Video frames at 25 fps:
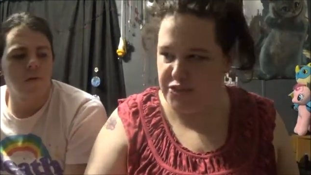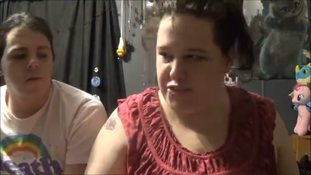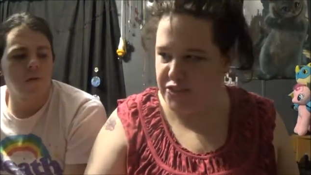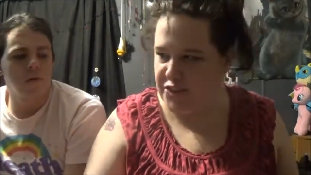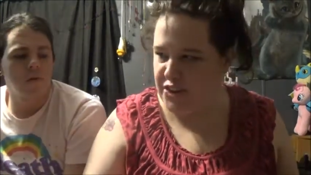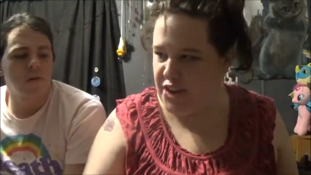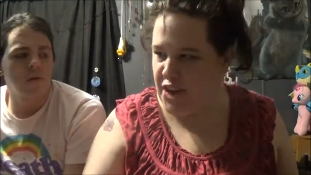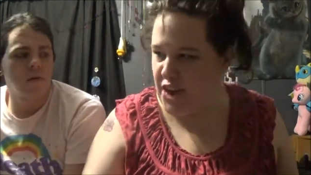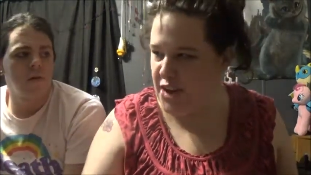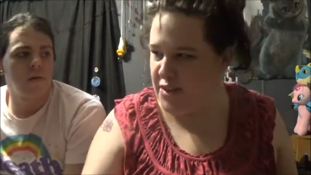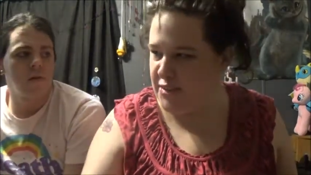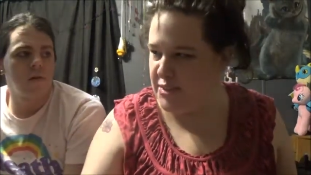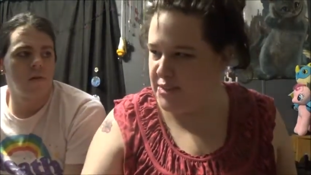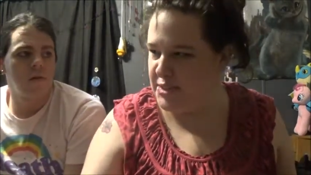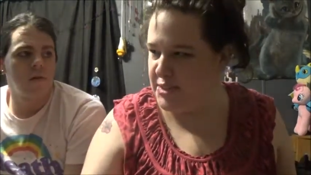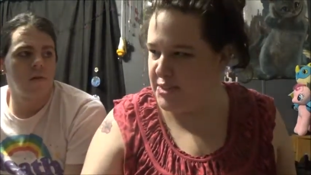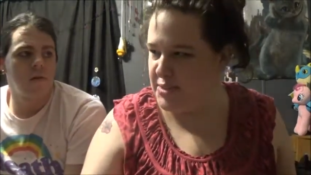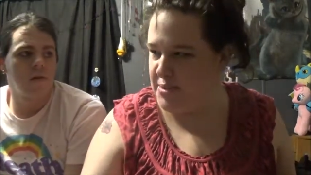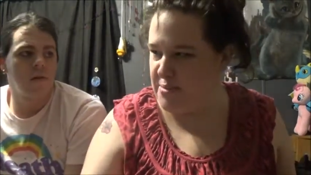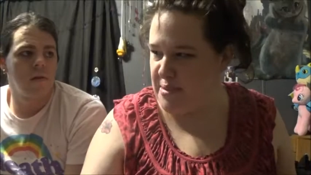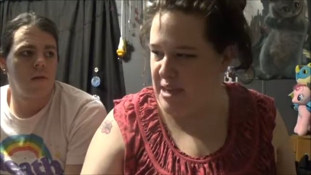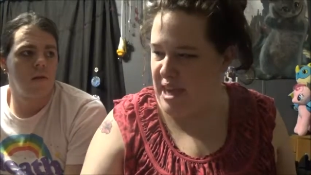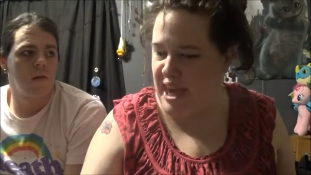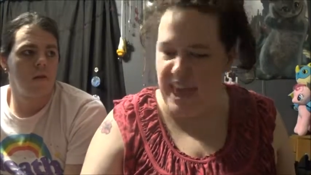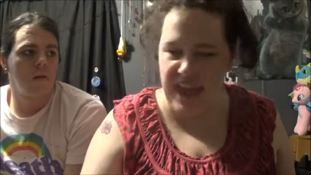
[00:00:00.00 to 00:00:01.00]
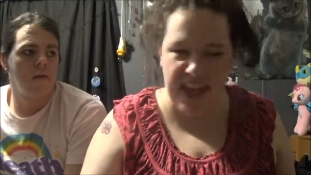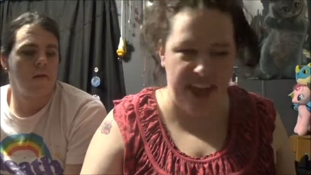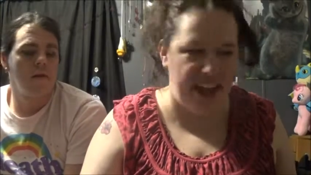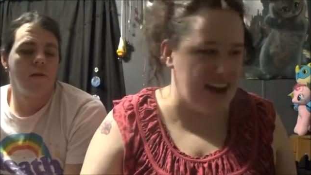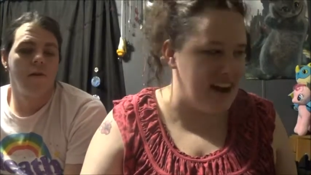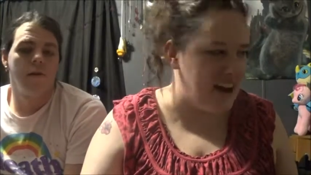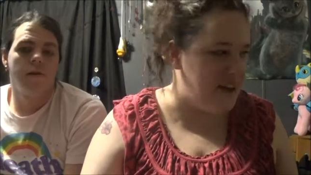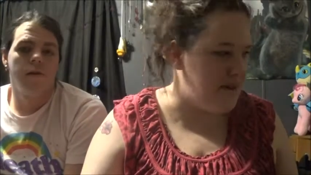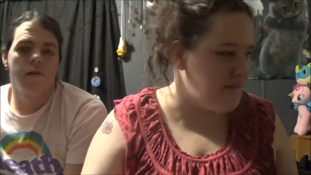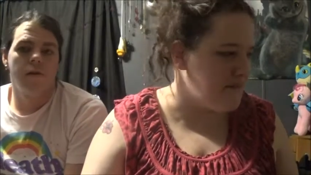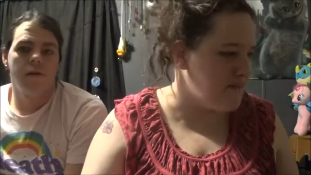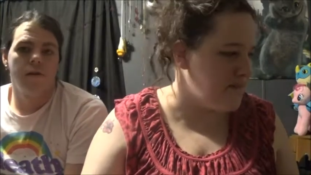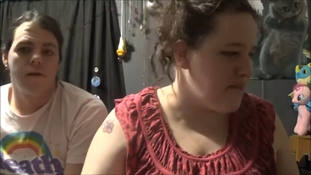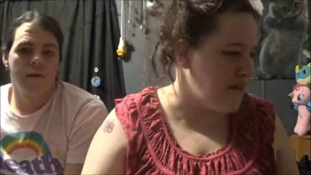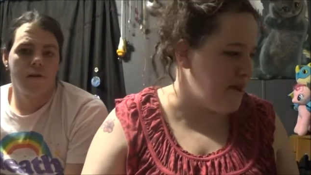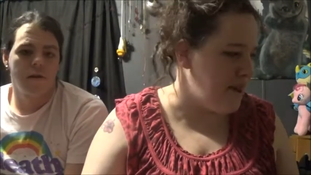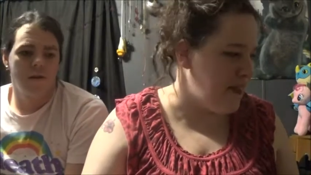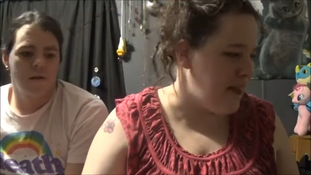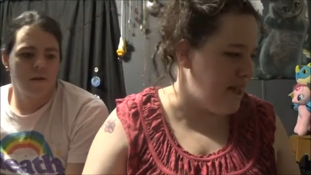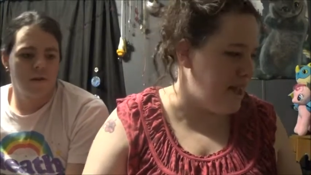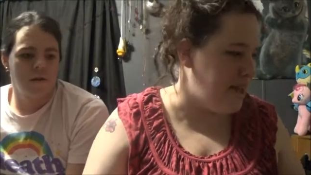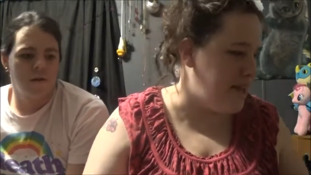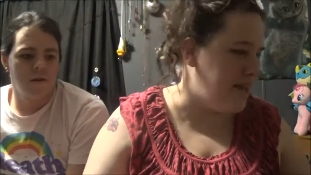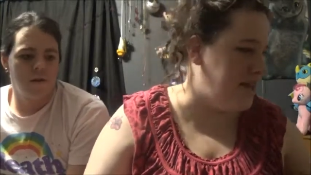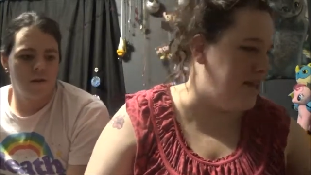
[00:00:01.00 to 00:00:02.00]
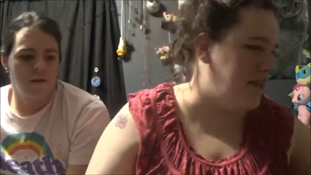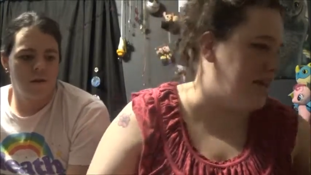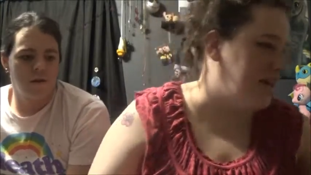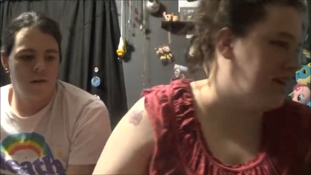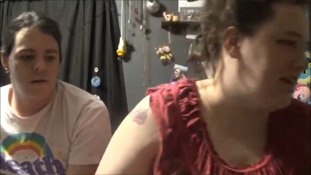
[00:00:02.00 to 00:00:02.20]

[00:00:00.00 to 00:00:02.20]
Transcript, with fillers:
Speaker 1: three hours away. I've brought a